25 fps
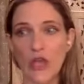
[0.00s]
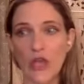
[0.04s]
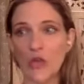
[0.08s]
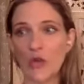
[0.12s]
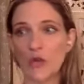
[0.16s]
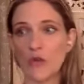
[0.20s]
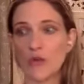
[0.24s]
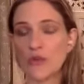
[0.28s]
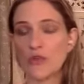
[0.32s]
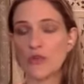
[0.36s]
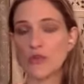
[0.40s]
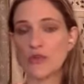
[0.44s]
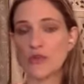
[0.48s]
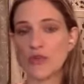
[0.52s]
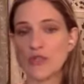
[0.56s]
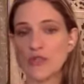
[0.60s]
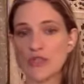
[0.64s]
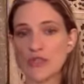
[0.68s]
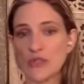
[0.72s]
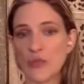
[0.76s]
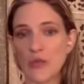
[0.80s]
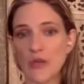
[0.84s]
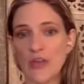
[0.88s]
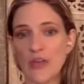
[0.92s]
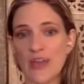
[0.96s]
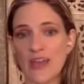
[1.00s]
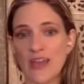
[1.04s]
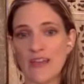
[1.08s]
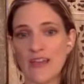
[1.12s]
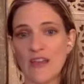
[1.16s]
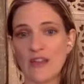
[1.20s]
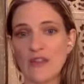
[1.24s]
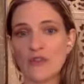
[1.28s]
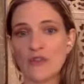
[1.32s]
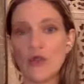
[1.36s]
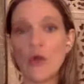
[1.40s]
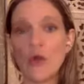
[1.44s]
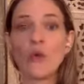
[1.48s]
who are doing this work and
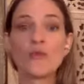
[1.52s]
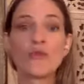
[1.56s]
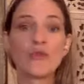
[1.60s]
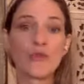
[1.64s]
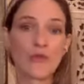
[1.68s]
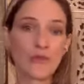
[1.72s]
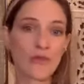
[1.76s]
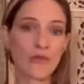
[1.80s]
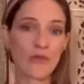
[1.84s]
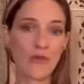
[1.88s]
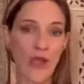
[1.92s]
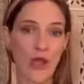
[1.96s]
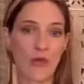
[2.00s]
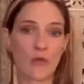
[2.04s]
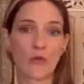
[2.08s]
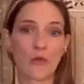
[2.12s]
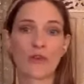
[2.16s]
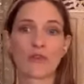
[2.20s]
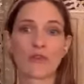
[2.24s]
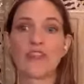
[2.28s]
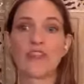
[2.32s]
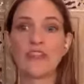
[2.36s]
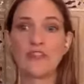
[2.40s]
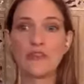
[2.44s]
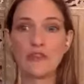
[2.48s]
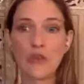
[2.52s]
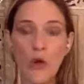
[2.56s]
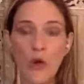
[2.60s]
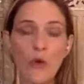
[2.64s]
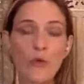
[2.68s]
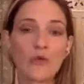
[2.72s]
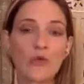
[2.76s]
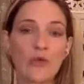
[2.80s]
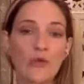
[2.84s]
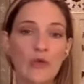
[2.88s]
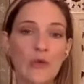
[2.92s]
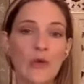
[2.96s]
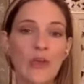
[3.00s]
don't do the groundwork. They
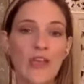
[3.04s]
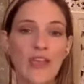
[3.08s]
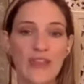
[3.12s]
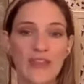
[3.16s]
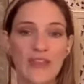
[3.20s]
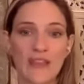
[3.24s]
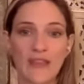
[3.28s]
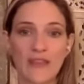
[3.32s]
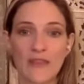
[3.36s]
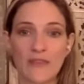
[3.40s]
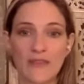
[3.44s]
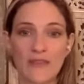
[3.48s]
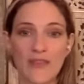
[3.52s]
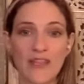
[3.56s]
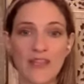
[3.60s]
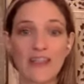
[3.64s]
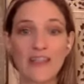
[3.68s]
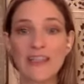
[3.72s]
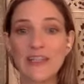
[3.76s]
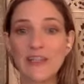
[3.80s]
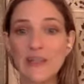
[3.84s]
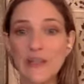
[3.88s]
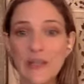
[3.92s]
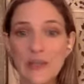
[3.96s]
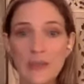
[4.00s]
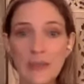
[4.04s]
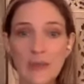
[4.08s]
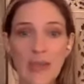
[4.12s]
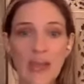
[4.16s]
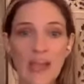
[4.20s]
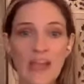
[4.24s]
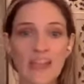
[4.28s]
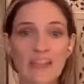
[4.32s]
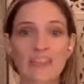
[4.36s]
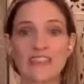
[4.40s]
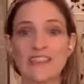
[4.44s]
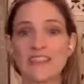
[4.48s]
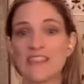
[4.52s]
don't do any of the clearing
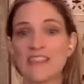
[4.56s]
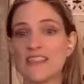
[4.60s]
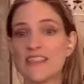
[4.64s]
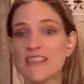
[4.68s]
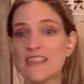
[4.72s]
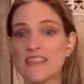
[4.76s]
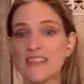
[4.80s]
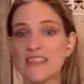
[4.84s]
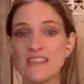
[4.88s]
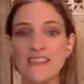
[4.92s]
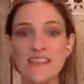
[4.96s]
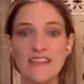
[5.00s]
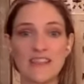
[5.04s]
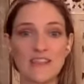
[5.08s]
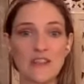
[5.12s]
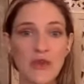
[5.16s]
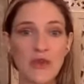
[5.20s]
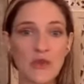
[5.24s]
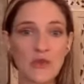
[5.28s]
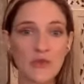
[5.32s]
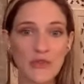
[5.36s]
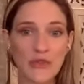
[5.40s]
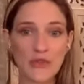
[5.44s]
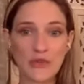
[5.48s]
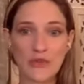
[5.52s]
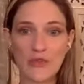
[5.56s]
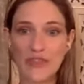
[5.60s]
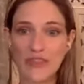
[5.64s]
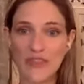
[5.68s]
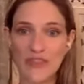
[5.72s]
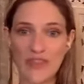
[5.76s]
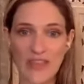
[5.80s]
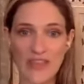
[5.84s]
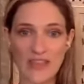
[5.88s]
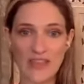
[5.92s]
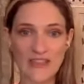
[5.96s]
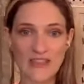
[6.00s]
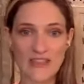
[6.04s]
practices. They don't do the
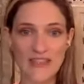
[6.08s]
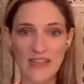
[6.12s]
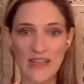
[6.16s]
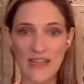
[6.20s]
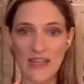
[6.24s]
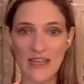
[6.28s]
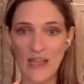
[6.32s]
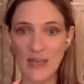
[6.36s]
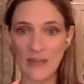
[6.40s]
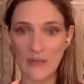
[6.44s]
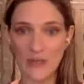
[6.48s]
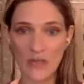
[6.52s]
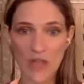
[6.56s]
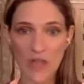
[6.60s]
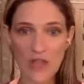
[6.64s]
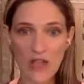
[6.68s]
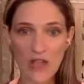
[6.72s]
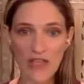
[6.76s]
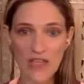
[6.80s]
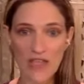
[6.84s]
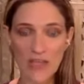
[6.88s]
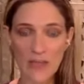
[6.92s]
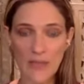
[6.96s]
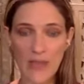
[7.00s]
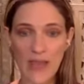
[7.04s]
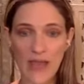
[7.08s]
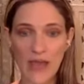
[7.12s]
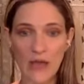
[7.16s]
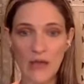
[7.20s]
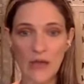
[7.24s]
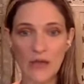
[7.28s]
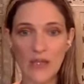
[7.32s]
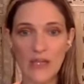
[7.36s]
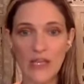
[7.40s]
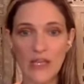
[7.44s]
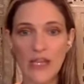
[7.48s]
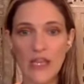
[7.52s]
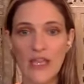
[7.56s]
things that I'm talking about.
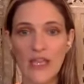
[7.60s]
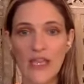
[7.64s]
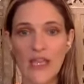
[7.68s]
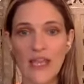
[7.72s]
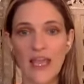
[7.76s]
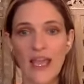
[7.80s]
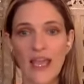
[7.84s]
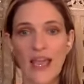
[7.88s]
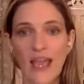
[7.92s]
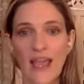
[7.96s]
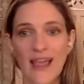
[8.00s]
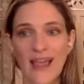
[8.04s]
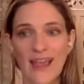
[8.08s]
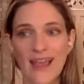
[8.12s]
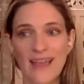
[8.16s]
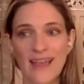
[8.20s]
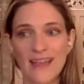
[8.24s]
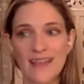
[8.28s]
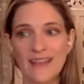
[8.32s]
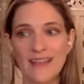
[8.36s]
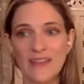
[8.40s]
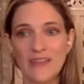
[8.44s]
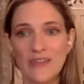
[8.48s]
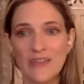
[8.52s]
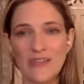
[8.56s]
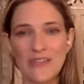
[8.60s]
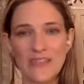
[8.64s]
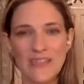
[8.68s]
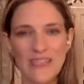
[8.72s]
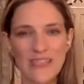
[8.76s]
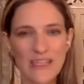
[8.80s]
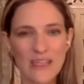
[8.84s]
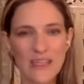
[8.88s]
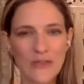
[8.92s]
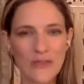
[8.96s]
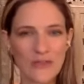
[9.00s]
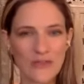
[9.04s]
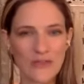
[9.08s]
And you
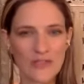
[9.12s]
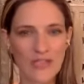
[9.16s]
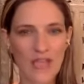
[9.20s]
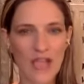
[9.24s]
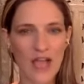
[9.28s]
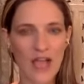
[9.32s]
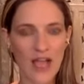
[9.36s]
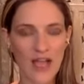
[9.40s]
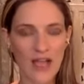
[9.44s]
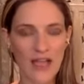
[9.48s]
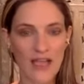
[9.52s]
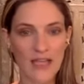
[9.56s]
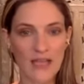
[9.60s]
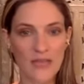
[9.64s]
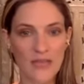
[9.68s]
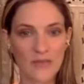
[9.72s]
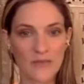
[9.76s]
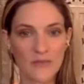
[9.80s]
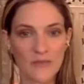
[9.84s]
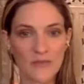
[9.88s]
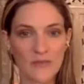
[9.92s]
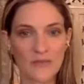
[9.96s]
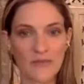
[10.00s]
see over time,